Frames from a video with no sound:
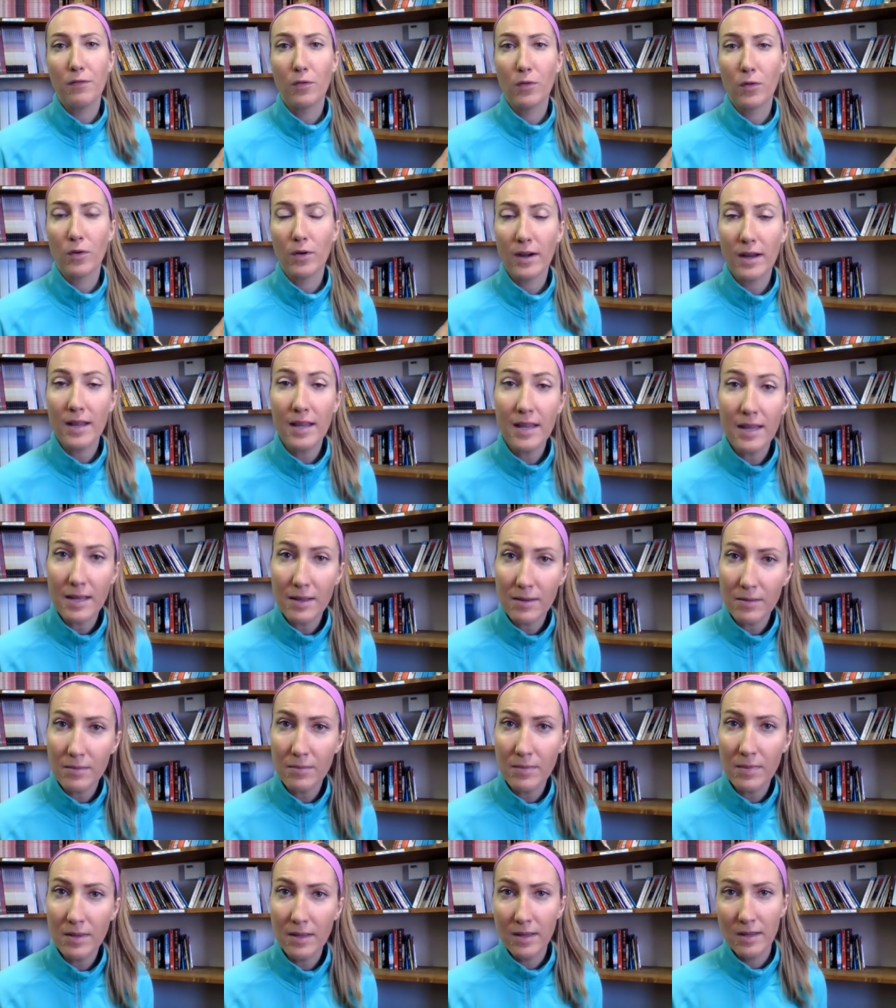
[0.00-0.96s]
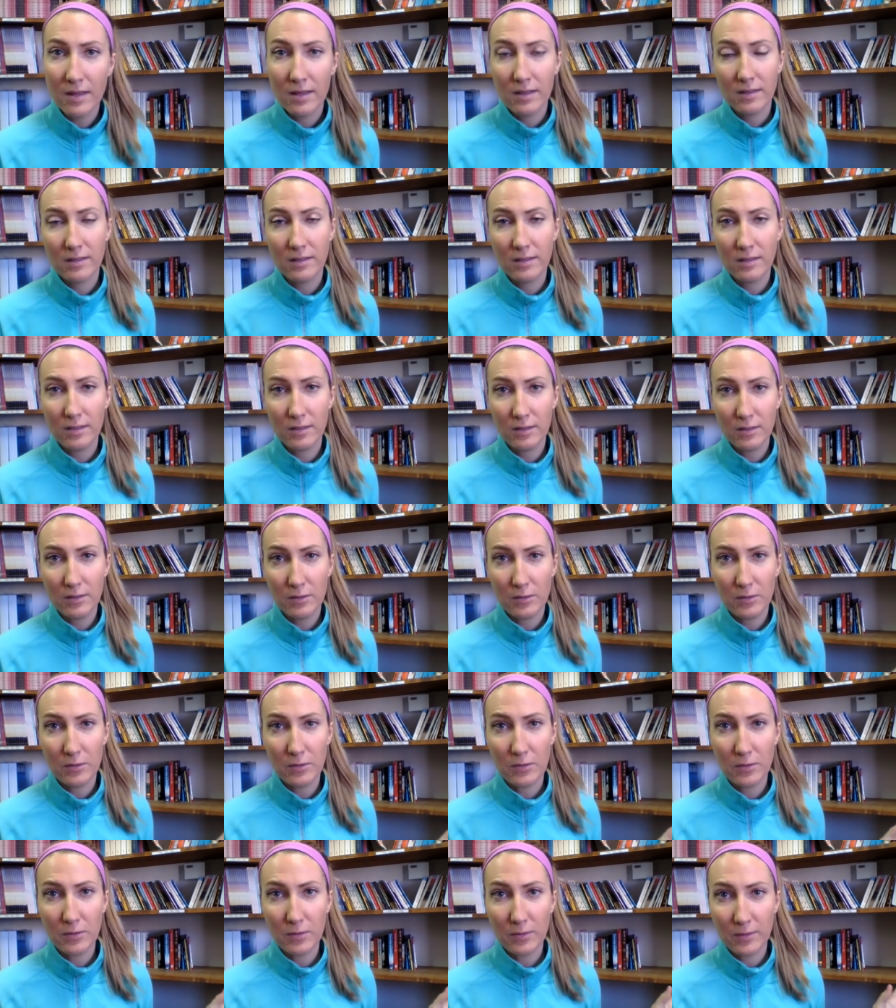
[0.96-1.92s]
for him
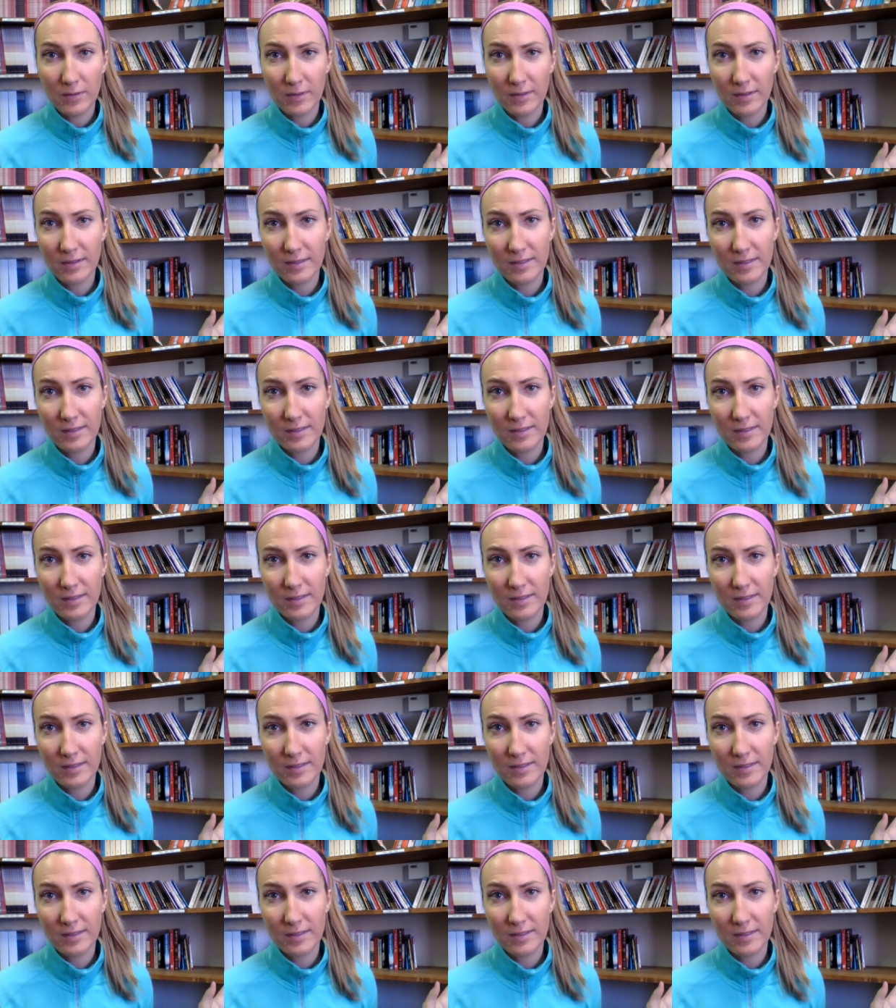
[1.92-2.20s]
to